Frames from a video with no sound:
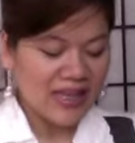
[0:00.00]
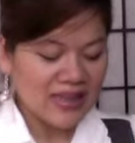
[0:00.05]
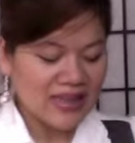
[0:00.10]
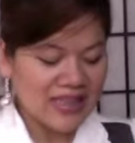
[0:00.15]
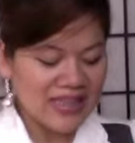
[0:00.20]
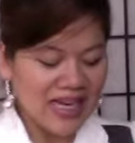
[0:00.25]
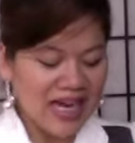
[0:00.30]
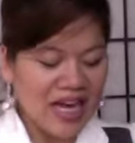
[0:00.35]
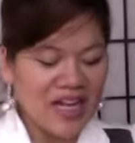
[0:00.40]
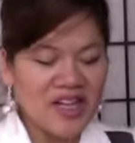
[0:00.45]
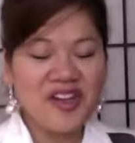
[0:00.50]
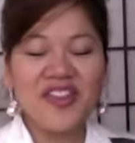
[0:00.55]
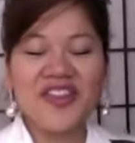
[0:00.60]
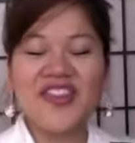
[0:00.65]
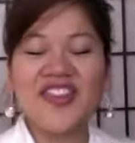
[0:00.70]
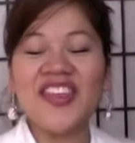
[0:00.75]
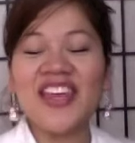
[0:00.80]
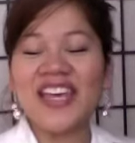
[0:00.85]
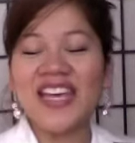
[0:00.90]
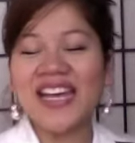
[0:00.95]
The other
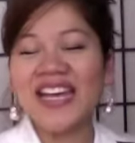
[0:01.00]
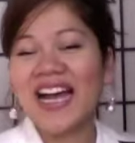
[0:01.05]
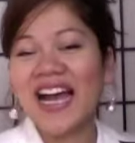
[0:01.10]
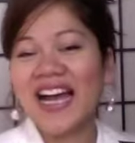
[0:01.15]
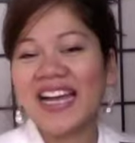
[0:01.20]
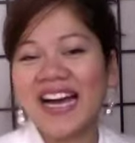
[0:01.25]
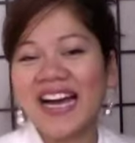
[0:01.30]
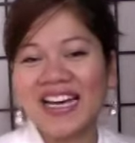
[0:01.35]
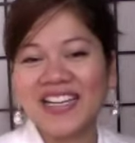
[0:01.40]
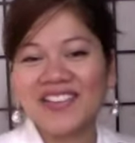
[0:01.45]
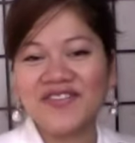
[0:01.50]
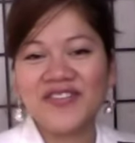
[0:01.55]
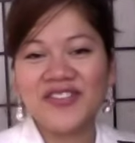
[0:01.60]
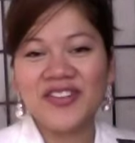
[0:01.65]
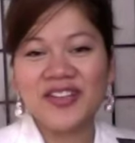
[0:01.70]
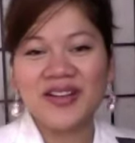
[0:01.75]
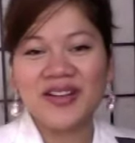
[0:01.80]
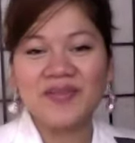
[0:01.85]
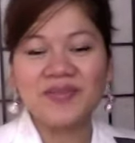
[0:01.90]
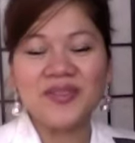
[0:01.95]
thing I got
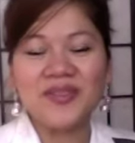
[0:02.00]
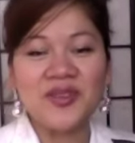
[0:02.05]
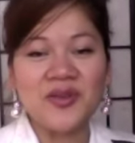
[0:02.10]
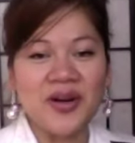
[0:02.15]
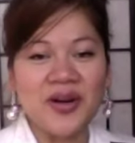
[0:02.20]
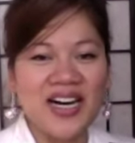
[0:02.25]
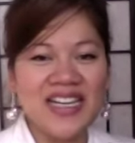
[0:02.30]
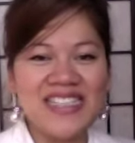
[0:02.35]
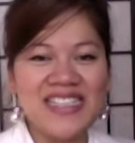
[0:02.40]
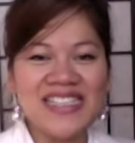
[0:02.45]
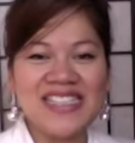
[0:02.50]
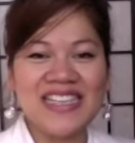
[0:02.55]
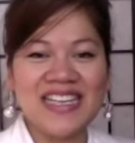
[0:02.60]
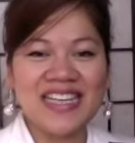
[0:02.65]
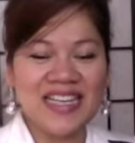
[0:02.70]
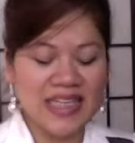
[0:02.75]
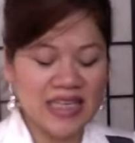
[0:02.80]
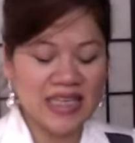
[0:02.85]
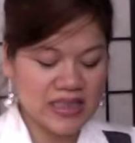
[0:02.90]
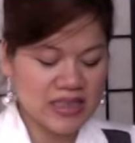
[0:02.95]
from Nuance
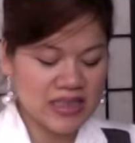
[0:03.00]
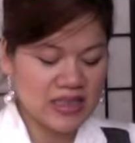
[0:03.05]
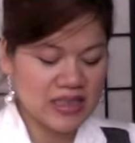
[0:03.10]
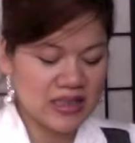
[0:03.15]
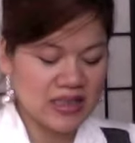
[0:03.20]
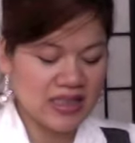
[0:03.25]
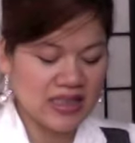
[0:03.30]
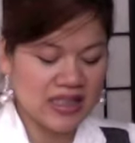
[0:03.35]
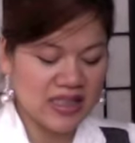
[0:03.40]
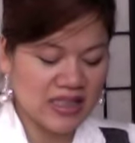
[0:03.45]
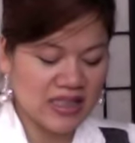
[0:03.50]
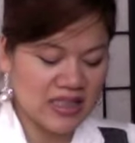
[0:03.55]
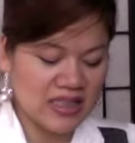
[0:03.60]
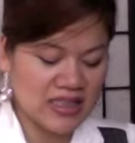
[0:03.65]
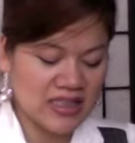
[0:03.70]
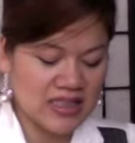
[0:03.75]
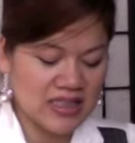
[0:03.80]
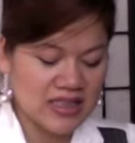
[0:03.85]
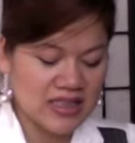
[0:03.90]
is this